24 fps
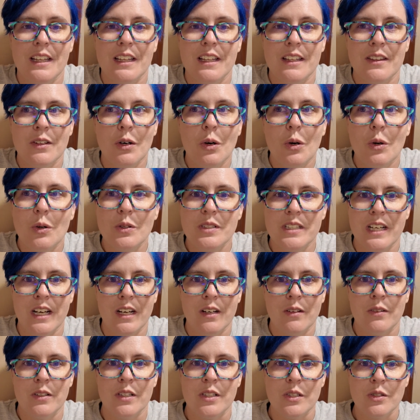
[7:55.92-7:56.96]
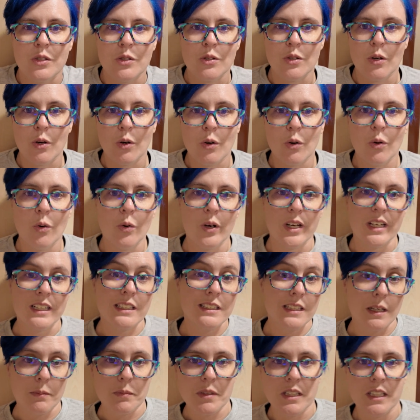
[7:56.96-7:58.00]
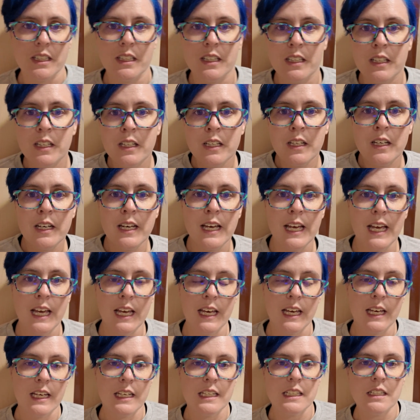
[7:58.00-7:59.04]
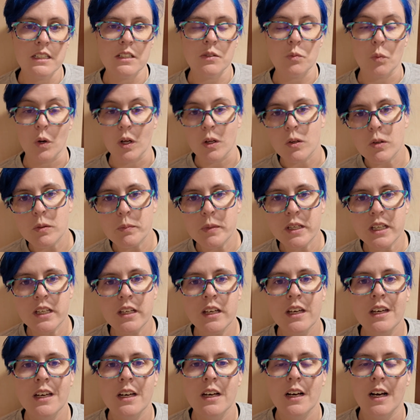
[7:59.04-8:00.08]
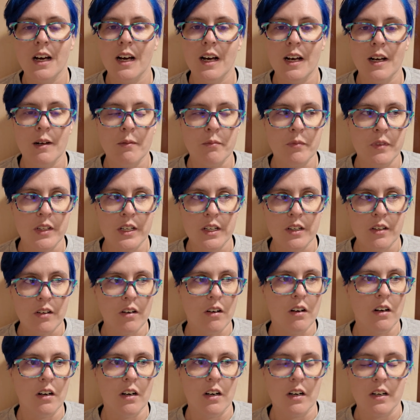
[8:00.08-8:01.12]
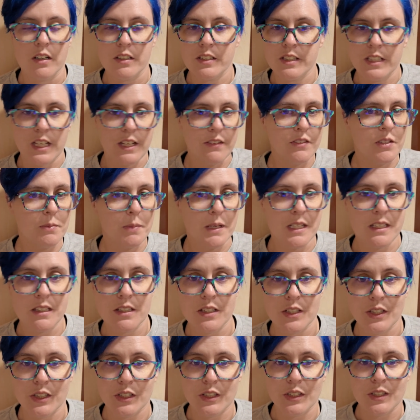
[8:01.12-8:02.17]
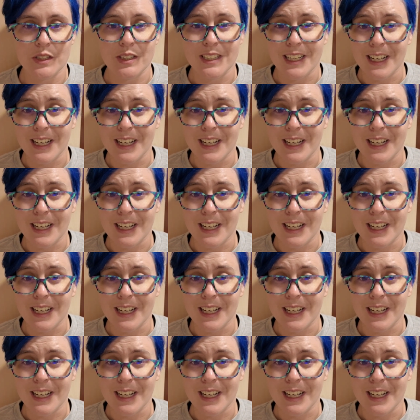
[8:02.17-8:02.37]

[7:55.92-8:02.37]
the whole town is so accepting and welcoming. There are safe space stickers